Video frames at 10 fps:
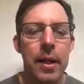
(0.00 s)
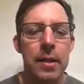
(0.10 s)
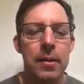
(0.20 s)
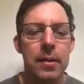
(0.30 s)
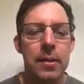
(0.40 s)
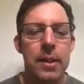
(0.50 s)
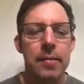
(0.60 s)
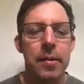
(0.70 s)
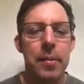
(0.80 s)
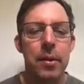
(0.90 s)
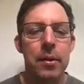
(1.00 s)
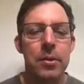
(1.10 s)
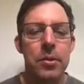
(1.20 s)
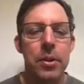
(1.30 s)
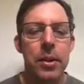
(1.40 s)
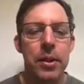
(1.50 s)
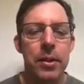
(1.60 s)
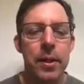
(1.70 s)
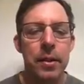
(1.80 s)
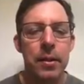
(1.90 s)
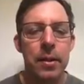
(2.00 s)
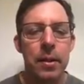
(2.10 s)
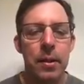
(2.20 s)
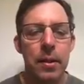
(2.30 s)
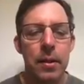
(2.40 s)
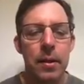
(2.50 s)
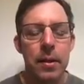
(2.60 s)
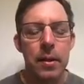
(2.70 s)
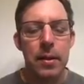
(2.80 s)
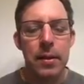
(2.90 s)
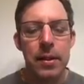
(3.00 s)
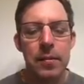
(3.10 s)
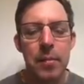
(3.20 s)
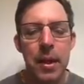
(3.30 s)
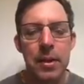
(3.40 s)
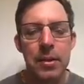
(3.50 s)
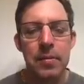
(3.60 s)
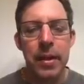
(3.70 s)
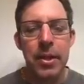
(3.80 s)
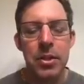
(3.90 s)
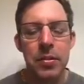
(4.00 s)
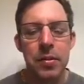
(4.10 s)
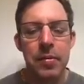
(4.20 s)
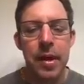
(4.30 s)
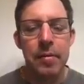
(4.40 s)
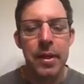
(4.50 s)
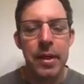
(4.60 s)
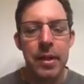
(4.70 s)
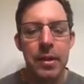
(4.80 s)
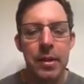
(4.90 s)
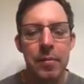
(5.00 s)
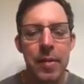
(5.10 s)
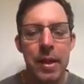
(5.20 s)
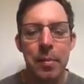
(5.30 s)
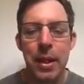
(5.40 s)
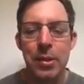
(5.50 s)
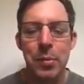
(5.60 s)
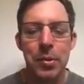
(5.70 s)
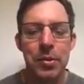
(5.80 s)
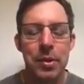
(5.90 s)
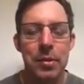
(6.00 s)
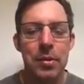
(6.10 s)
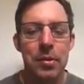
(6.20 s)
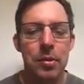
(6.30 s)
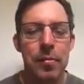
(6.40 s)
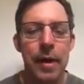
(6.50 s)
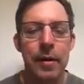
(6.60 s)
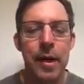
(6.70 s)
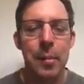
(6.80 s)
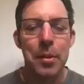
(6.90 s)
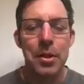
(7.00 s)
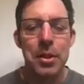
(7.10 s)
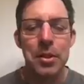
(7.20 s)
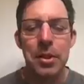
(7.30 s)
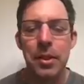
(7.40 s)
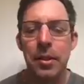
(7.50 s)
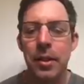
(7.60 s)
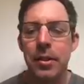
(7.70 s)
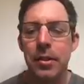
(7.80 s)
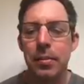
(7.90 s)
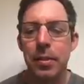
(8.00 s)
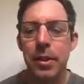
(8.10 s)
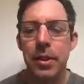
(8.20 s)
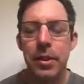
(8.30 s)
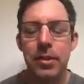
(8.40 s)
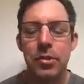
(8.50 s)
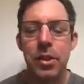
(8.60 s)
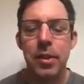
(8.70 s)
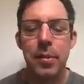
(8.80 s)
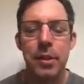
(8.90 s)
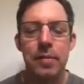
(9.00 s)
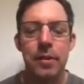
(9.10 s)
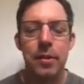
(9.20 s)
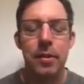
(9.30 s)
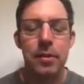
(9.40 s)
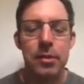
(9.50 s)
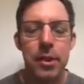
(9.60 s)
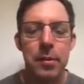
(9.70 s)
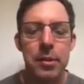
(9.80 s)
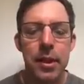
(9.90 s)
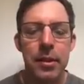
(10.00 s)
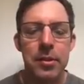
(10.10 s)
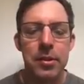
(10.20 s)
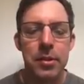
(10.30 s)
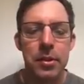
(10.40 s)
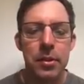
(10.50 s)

that is definitely part of the story that these have bought us advantages for firefighting, made it possible to do firing operations here under pretty extreme and difficult circumstances.